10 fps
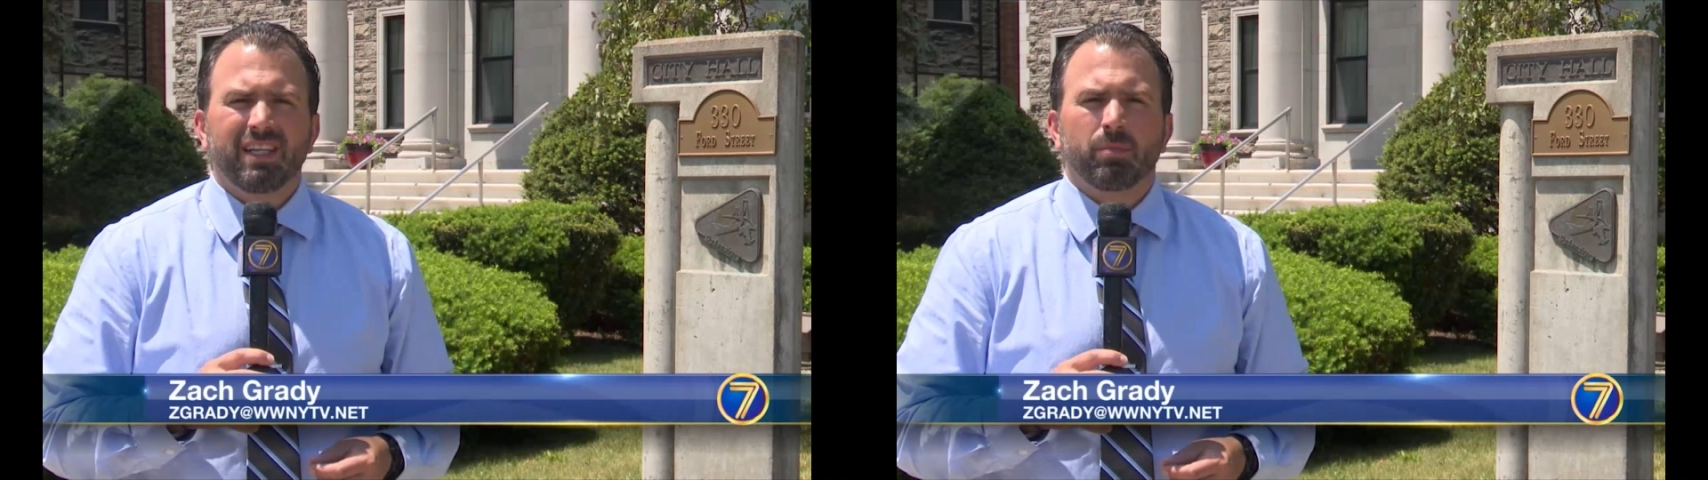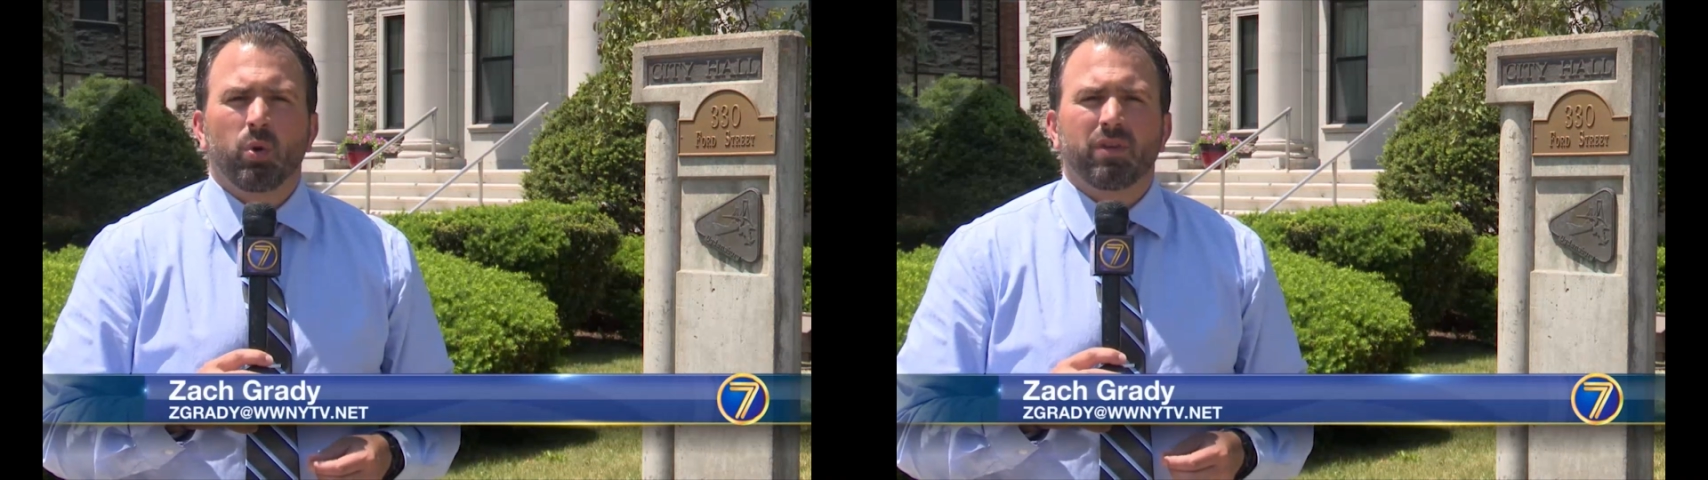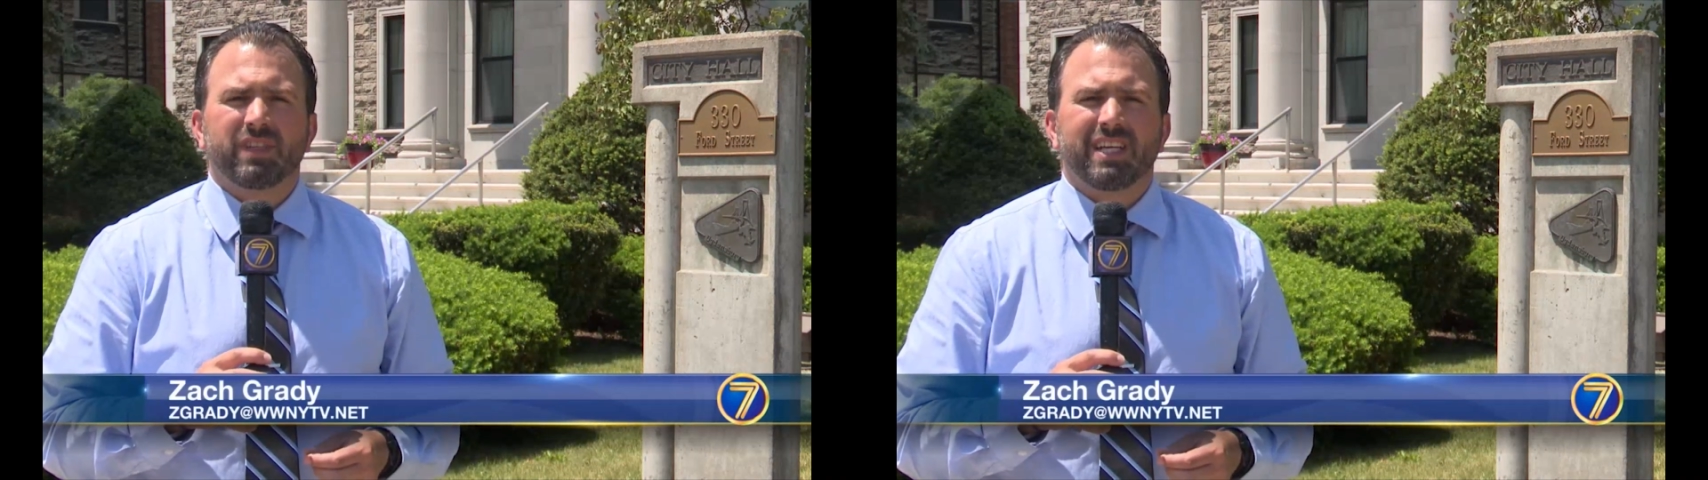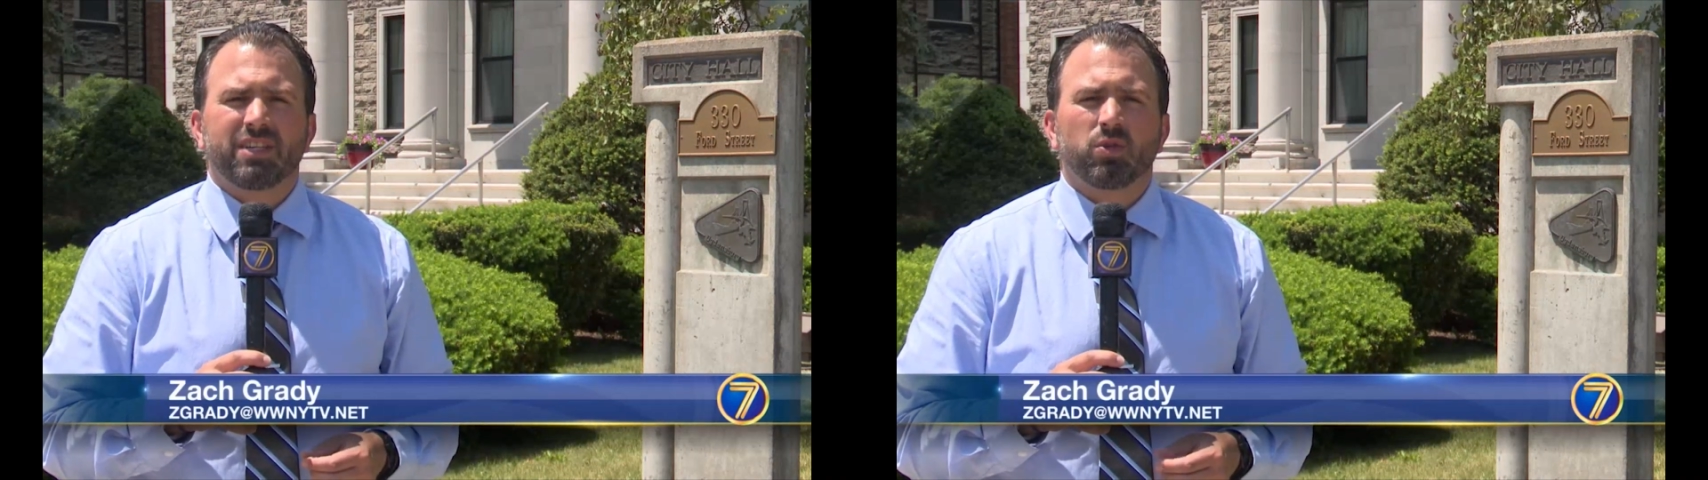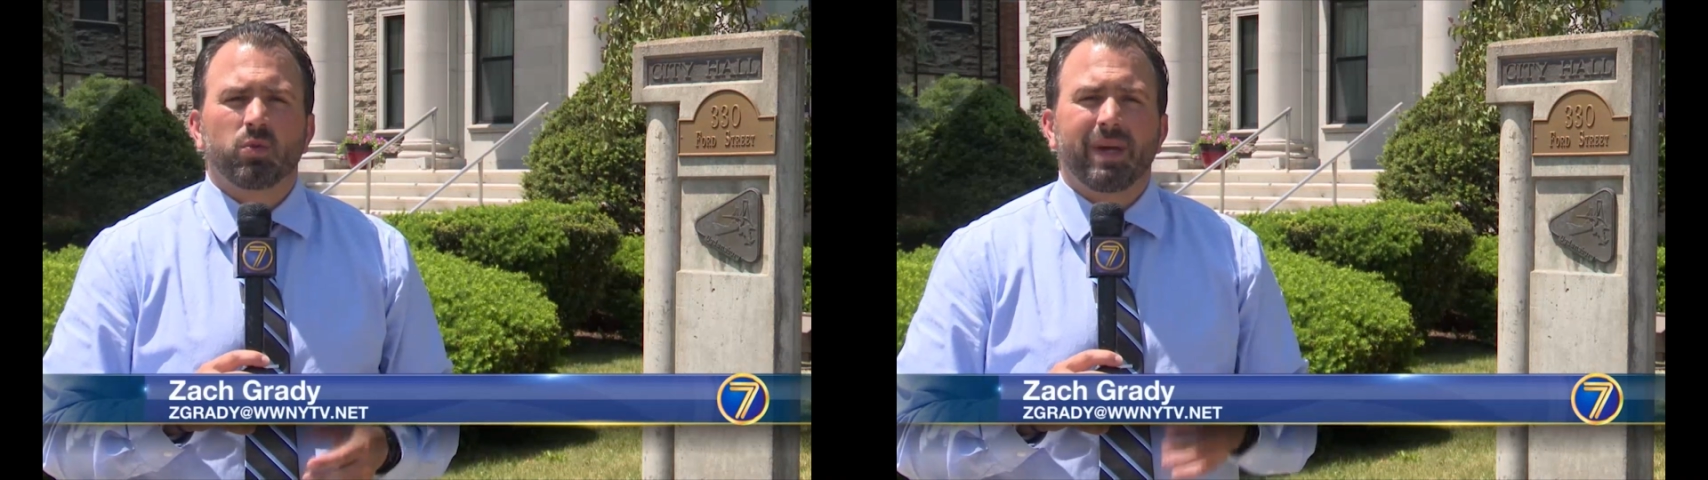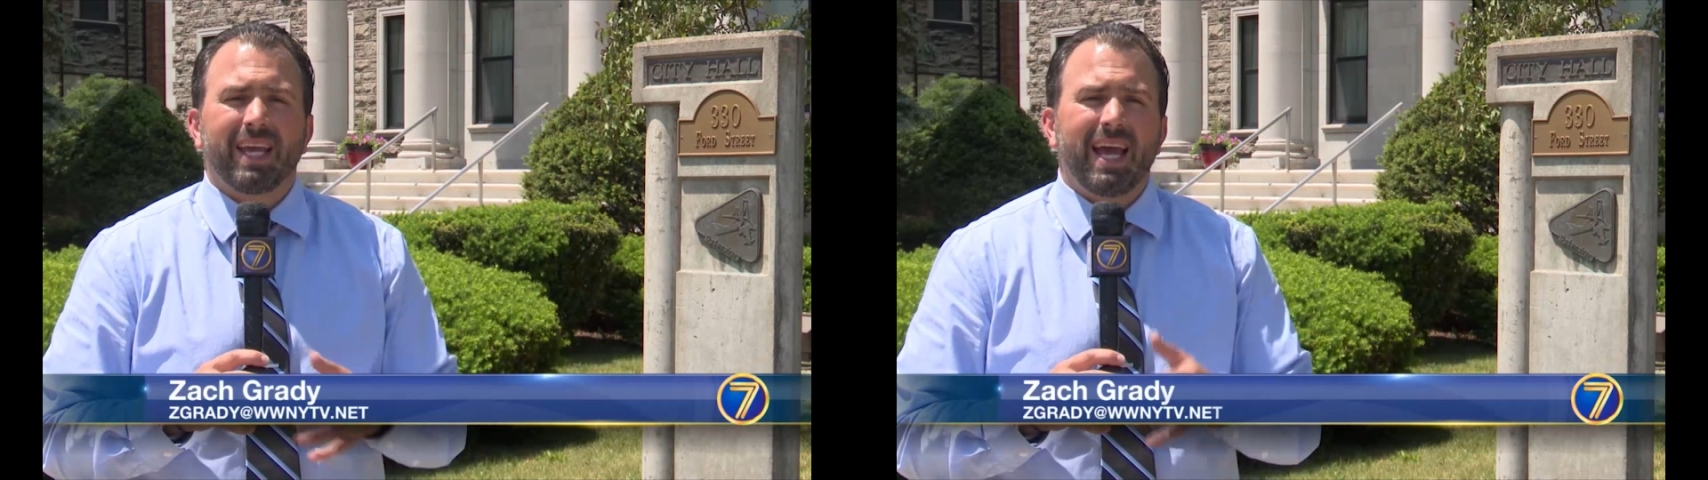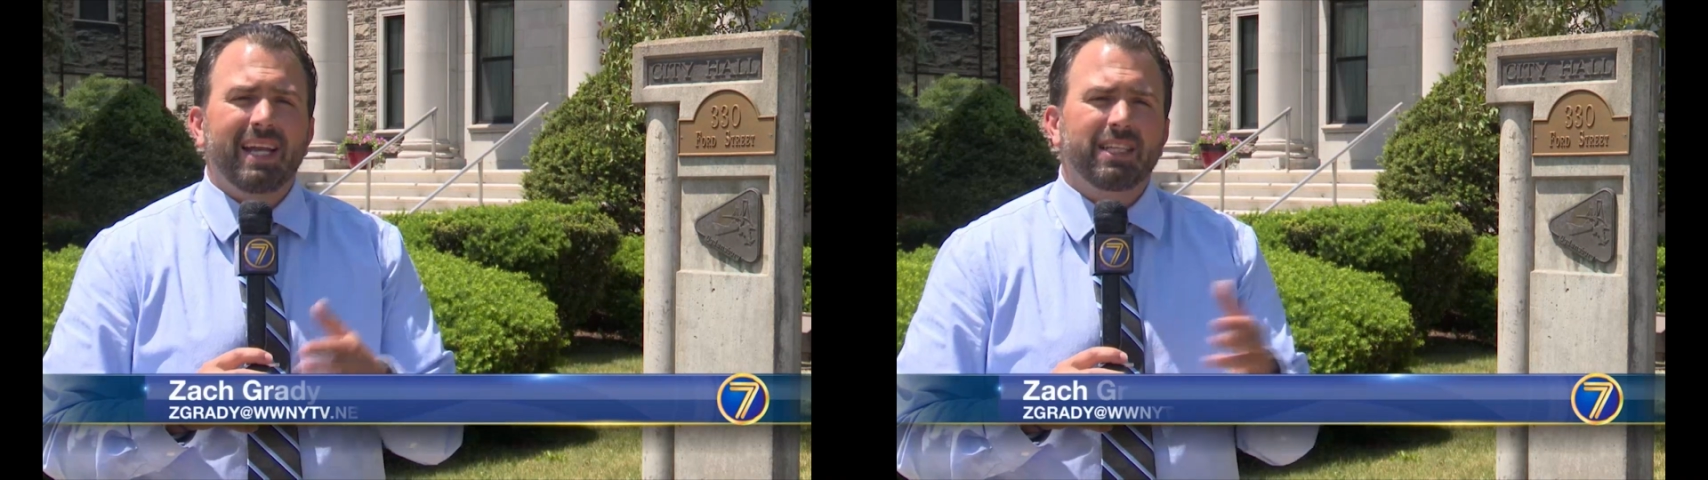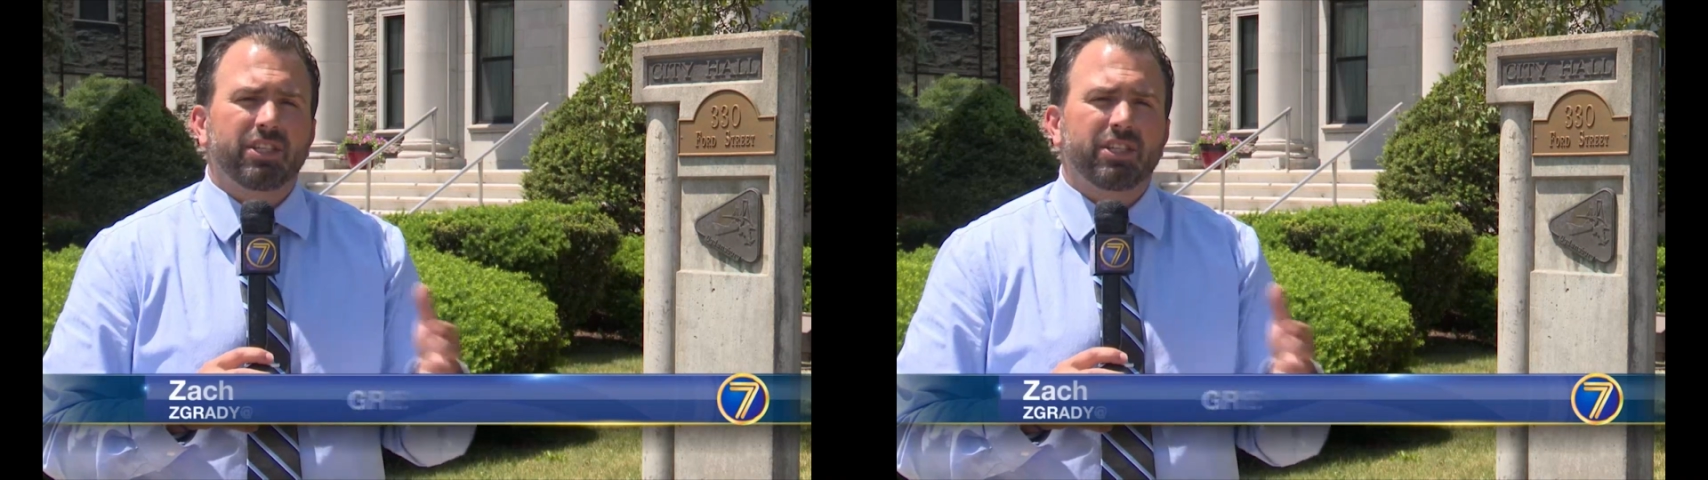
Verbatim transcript: The Board of Assessors will make any